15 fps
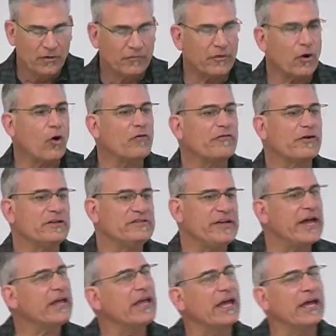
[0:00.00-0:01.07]
For over a
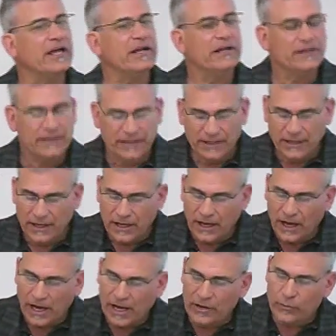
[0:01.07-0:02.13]
decade,
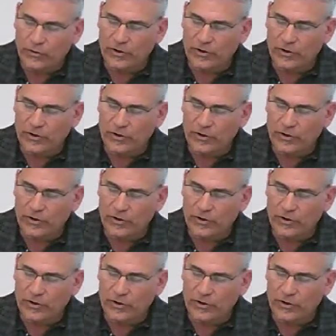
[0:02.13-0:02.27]
I